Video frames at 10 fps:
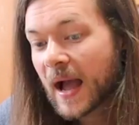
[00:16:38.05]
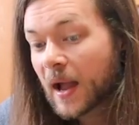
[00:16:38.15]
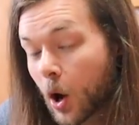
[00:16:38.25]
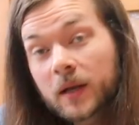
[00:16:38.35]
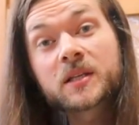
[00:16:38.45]

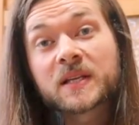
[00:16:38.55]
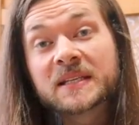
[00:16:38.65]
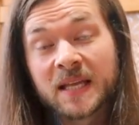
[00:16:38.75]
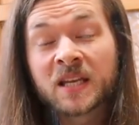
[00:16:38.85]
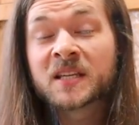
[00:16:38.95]
I honestly
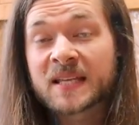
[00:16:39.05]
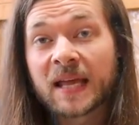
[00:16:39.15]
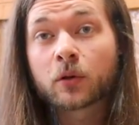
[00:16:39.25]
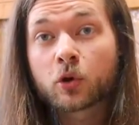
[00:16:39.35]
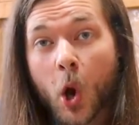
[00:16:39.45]
did
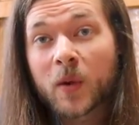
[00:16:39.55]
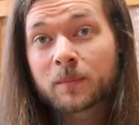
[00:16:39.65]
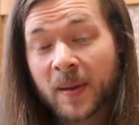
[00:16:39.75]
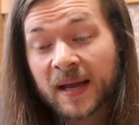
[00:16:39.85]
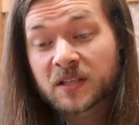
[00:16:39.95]
intend on
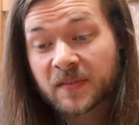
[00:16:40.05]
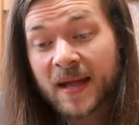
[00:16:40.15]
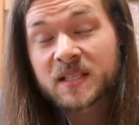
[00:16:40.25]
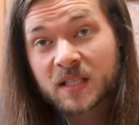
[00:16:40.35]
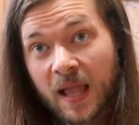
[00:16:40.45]
going back to
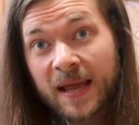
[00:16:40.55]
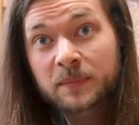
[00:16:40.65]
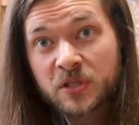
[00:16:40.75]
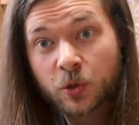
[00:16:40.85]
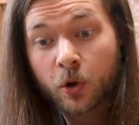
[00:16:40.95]
that
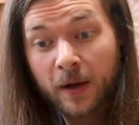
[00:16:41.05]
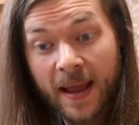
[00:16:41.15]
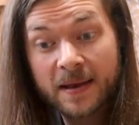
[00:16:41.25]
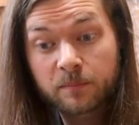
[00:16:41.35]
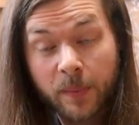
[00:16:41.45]
slime store
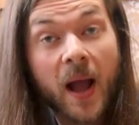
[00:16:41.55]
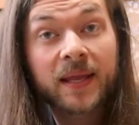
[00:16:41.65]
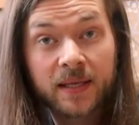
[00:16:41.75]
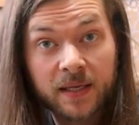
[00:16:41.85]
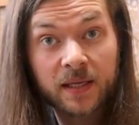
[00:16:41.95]
and buying
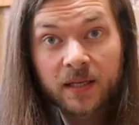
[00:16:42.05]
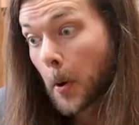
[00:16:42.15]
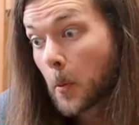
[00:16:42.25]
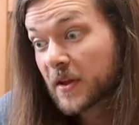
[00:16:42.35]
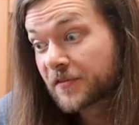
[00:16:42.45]
Buying it.
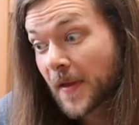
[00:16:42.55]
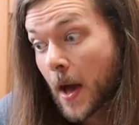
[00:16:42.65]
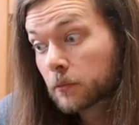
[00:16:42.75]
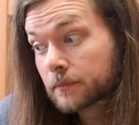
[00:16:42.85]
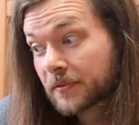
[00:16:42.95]
But we found